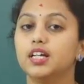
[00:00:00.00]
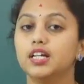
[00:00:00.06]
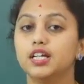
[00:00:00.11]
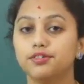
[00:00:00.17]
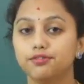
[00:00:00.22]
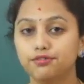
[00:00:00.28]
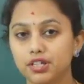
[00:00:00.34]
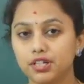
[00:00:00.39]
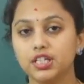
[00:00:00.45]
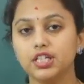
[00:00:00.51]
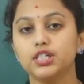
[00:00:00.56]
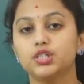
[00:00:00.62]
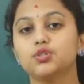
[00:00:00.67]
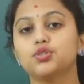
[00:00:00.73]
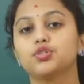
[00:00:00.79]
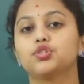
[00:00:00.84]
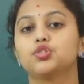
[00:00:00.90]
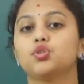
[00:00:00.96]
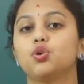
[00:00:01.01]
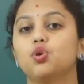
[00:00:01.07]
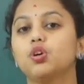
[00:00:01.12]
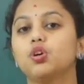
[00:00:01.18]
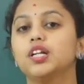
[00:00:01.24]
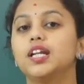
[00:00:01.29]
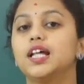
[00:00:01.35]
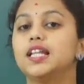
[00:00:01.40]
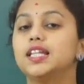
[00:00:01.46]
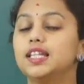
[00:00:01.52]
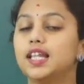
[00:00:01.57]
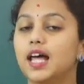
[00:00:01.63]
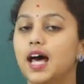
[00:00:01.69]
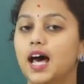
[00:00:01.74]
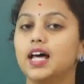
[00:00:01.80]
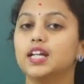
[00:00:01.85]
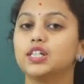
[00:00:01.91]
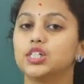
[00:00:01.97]
if we need to store
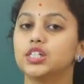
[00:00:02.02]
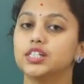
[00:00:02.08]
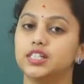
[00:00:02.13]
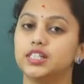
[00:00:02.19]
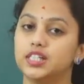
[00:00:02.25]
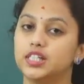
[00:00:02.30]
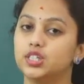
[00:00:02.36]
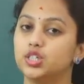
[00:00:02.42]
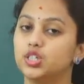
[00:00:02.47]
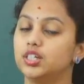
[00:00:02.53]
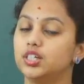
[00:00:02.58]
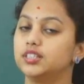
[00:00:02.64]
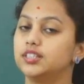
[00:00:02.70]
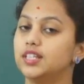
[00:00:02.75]
large integer